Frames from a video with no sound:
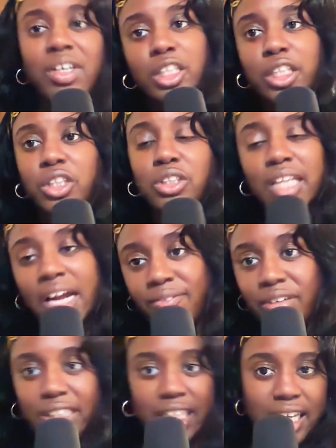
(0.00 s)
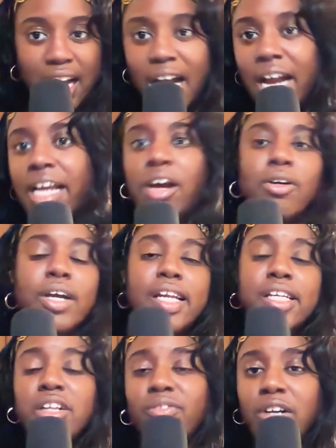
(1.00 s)
You can use Afrix AI or
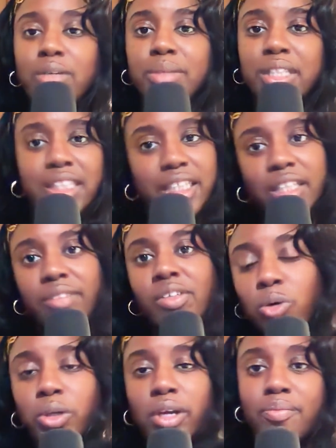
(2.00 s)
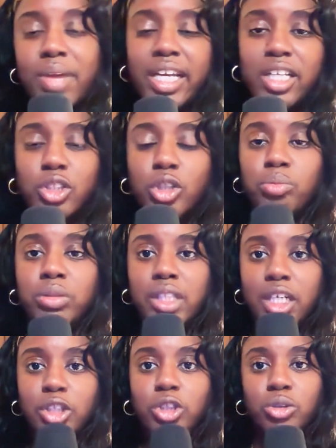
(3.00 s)
any development team who can make it into a
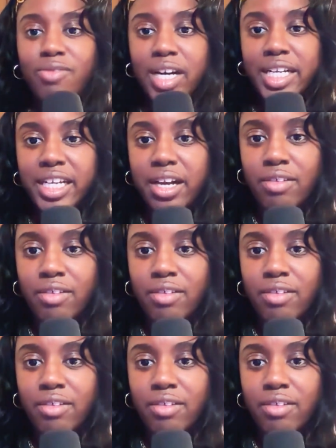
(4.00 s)
production ready